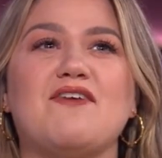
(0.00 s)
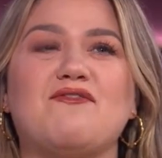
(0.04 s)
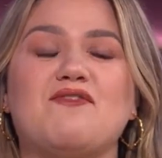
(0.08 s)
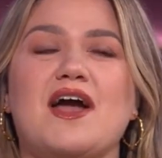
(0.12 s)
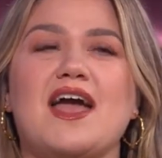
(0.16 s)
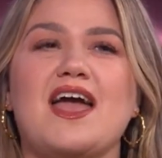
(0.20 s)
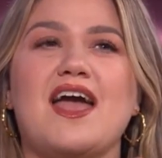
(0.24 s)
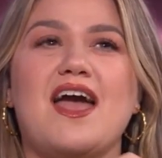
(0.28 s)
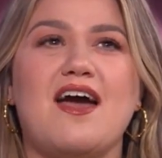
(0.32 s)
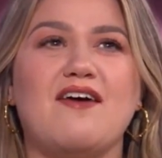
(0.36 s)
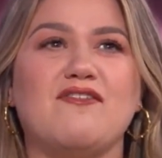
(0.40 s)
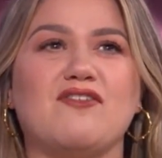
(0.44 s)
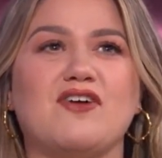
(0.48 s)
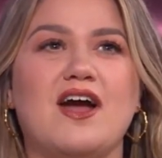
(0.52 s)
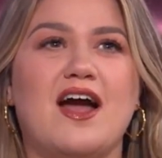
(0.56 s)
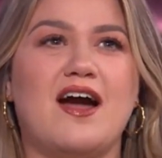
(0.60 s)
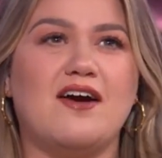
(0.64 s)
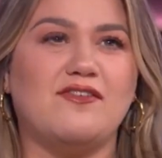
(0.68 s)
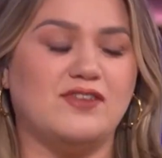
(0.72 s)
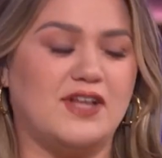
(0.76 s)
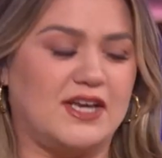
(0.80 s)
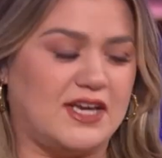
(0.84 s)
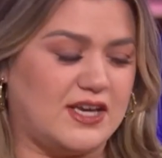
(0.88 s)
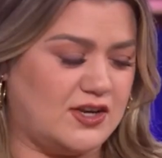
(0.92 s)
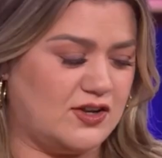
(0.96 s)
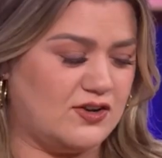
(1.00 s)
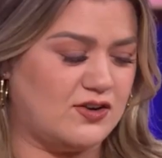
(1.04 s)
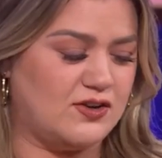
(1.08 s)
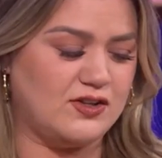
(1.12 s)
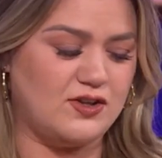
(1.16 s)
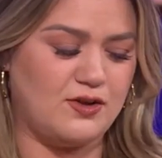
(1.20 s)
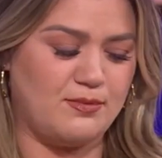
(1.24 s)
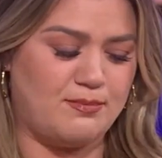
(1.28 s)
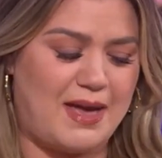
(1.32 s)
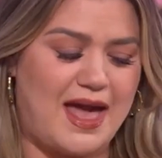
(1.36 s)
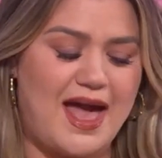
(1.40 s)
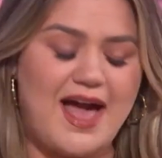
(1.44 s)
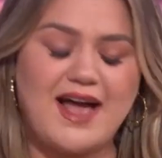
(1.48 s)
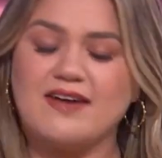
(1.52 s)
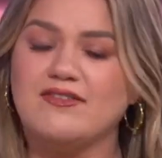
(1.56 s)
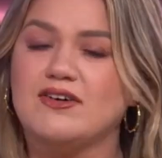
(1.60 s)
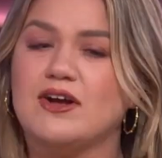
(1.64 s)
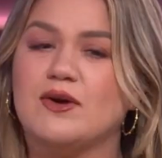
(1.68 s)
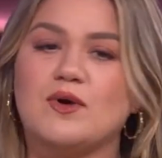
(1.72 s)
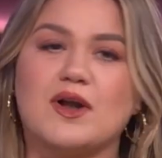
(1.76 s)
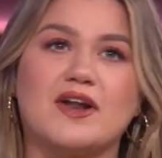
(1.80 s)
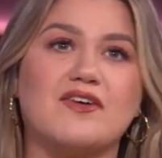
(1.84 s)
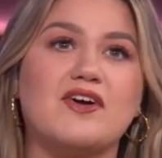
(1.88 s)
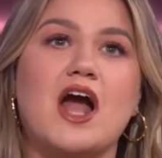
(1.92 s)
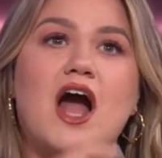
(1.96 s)
If I ever have like, you know, a little bag of
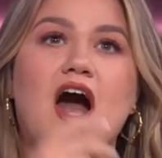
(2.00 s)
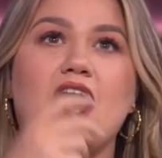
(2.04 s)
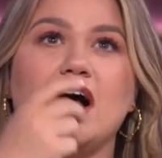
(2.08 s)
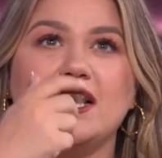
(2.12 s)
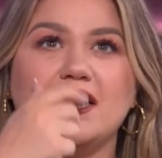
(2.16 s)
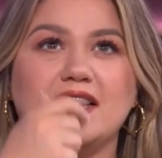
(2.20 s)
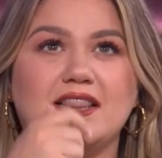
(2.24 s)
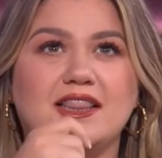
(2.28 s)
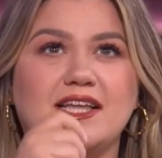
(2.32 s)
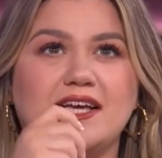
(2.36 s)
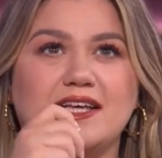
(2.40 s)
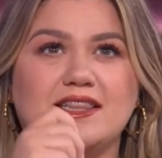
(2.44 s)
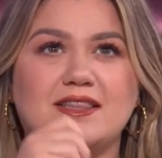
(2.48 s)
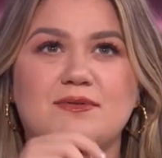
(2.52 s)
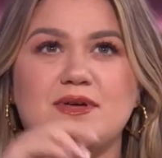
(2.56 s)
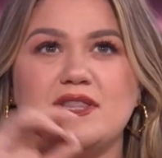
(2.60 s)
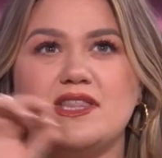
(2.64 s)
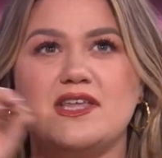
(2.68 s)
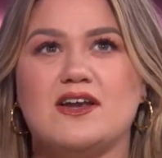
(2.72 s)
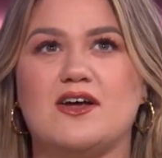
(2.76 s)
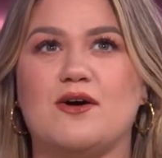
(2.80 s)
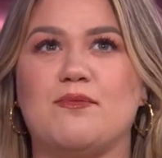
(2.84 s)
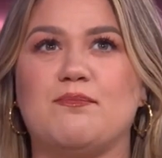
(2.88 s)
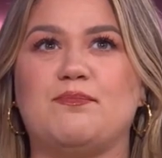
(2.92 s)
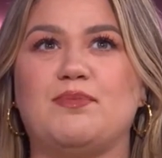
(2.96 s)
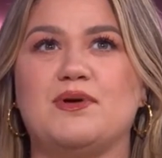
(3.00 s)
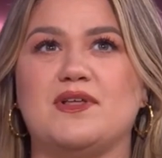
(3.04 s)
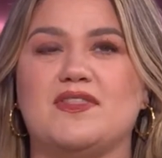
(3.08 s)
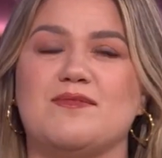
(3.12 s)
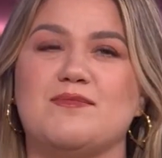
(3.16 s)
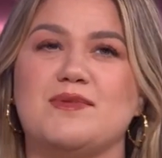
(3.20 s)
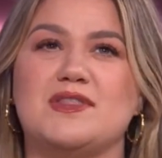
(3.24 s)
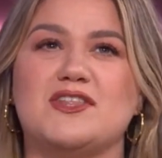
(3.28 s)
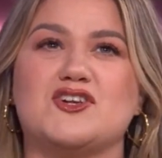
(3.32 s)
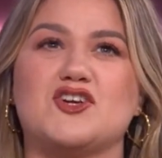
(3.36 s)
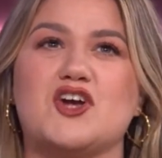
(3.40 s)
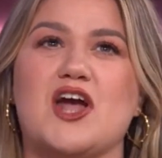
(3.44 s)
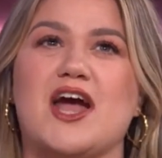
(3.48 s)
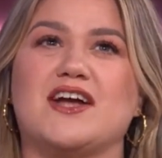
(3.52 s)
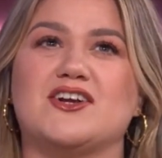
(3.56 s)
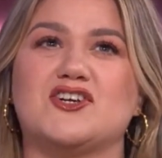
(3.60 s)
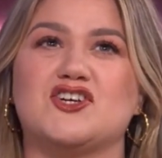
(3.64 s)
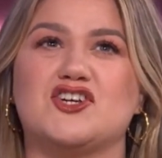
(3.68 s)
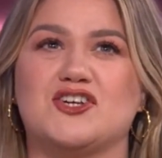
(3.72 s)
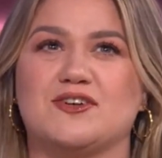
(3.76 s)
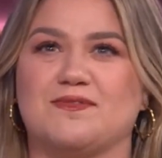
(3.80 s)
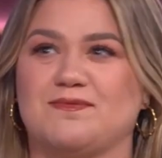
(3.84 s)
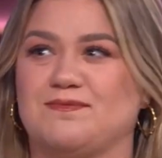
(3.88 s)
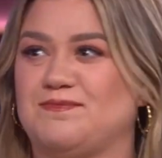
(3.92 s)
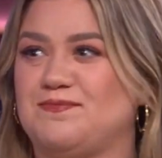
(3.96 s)
it, whatever, yeah. I'll lick them and then I'll put them in the trash.